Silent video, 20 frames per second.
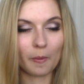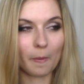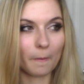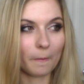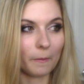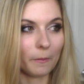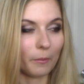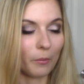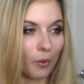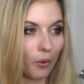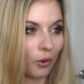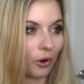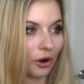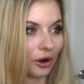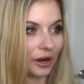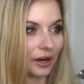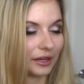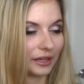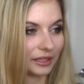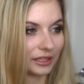more,
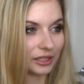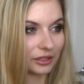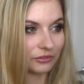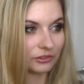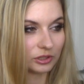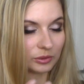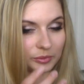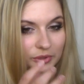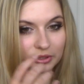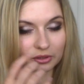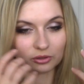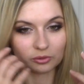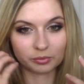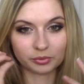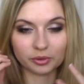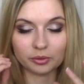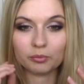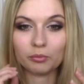and it gives me a little bit